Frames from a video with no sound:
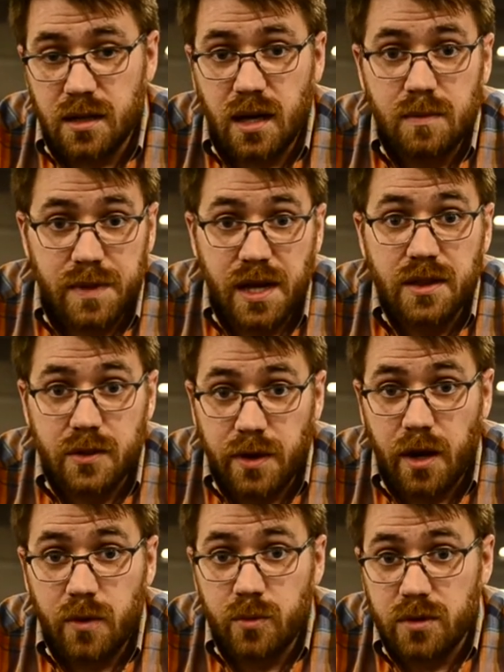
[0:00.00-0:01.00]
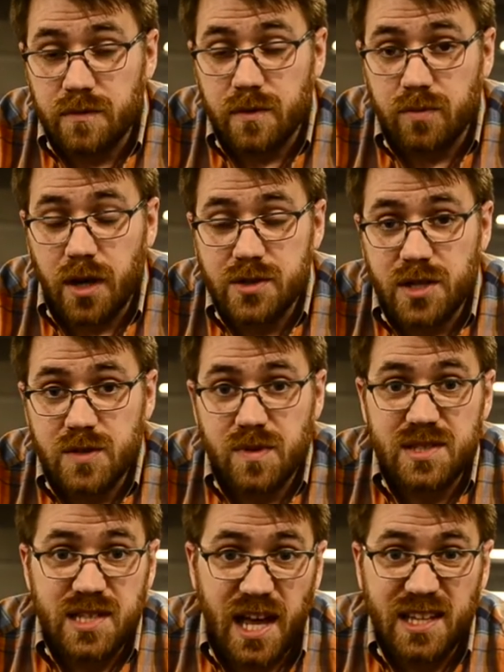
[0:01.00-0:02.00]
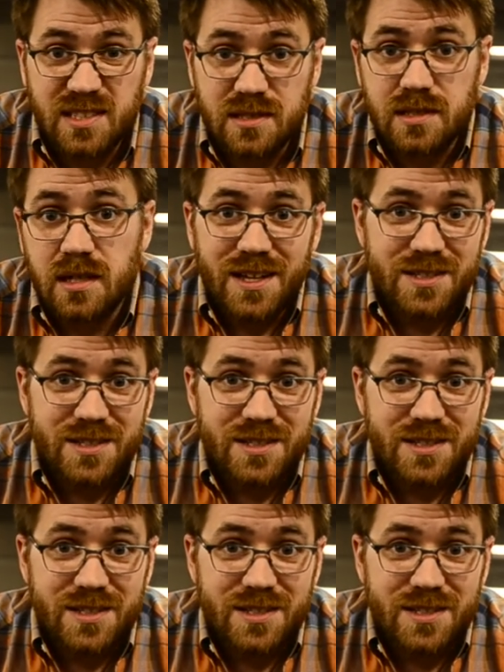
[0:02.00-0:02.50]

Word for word: I'm laying the groundwork for projects with TESS.